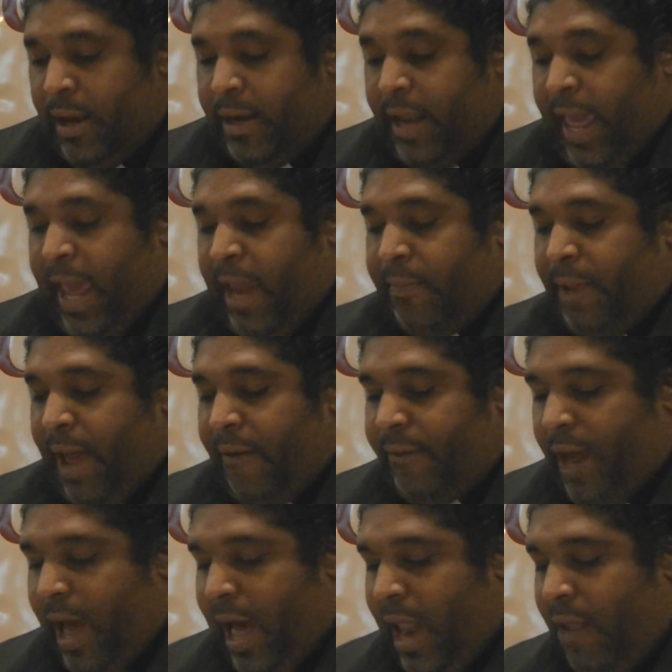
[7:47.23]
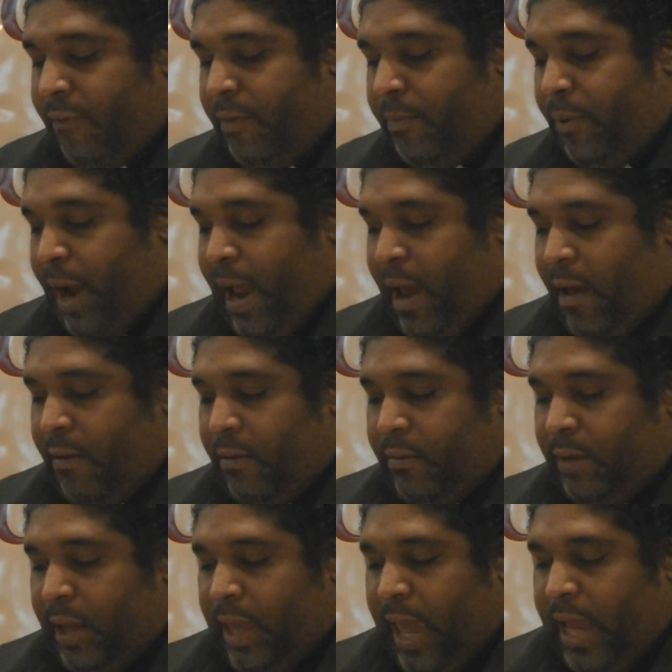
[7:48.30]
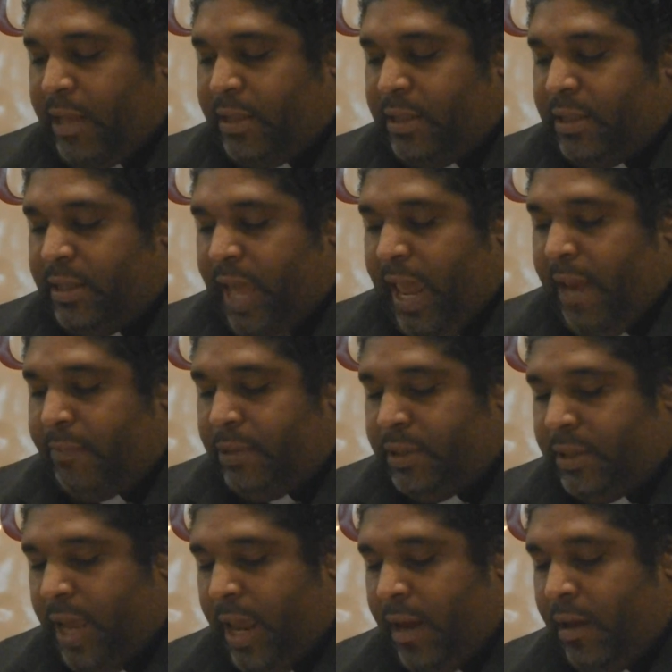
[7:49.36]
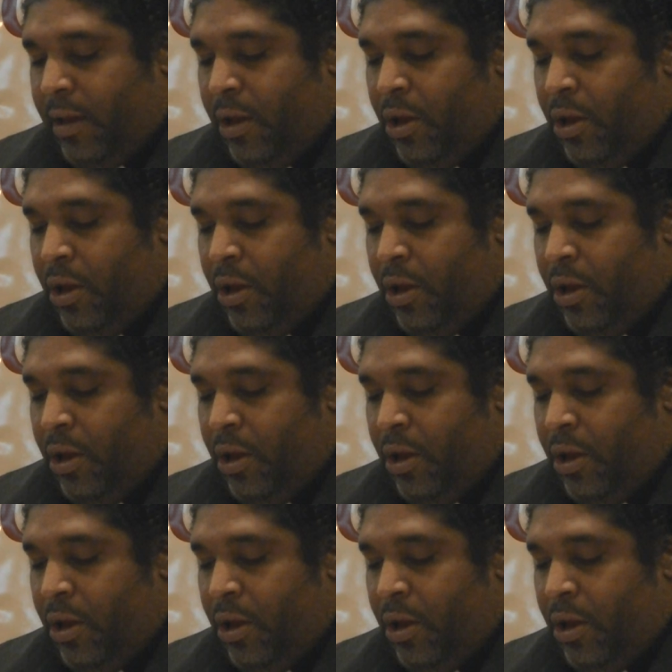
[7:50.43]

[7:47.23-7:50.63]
named after Oliver Brown, the case's namesake,